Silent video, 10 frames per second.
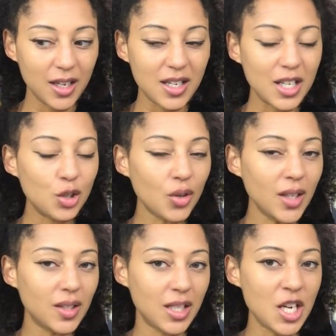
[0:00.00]
did try
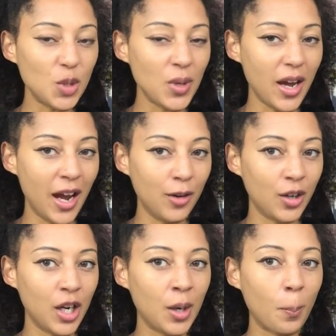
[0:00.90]
to teach me
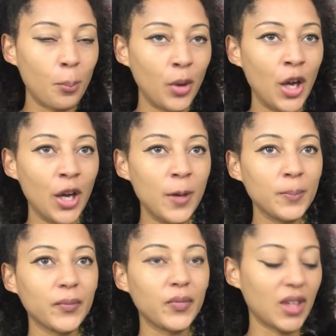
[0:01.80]
Aran, but
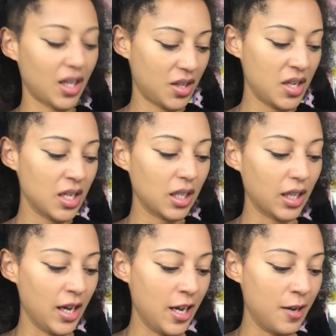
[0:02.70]
I think
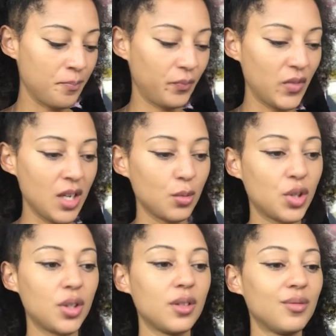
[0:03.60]
it
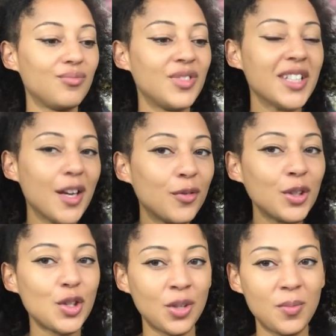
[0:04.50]
was
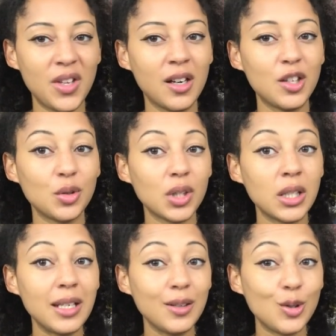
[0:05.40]
definitely something I just
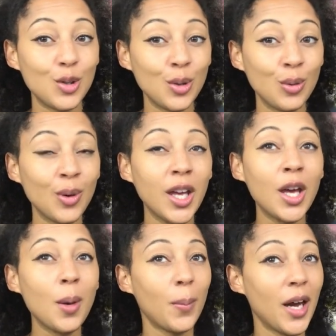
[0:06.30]
needed to
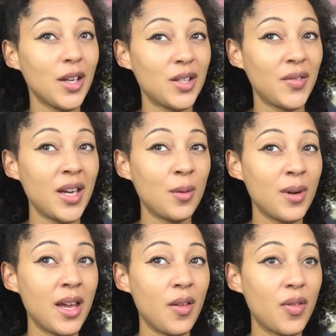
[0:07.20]
persevere
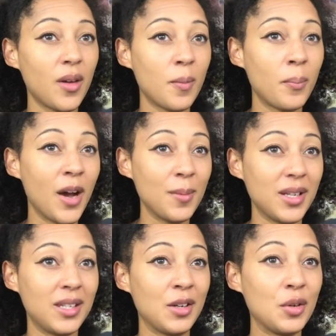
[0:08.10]
with by
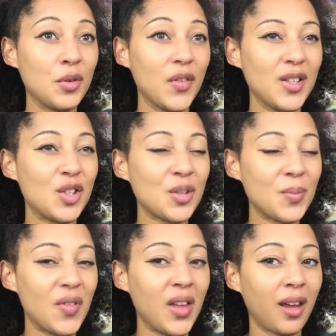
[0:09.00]
myself. Is
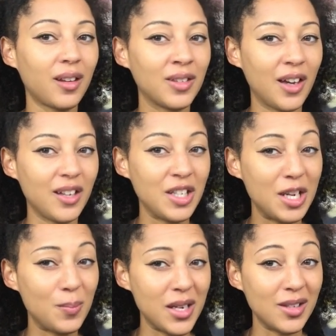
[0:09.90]
something that you
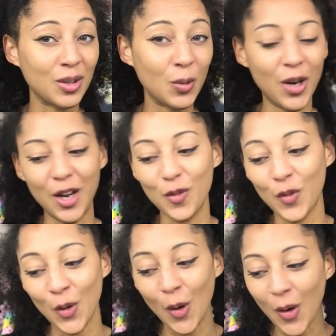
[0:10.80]
need peace and quiet
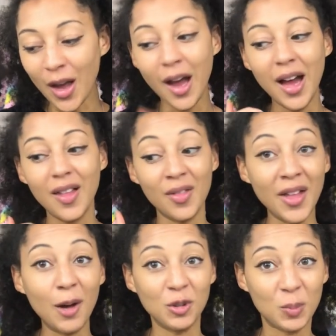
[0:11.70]
for.
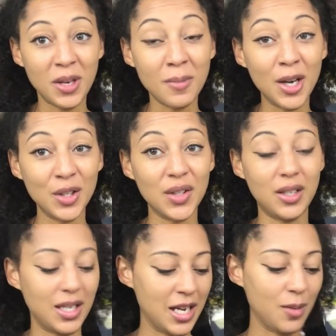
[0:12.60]
That would be my other
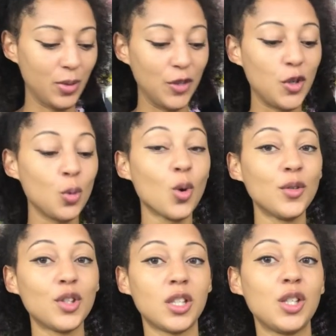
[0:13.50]
tip. If you
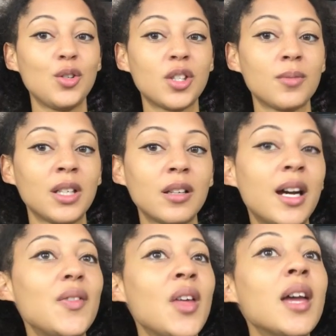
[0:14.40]
want to do something
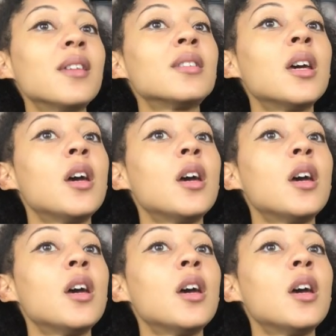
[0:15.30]
like this,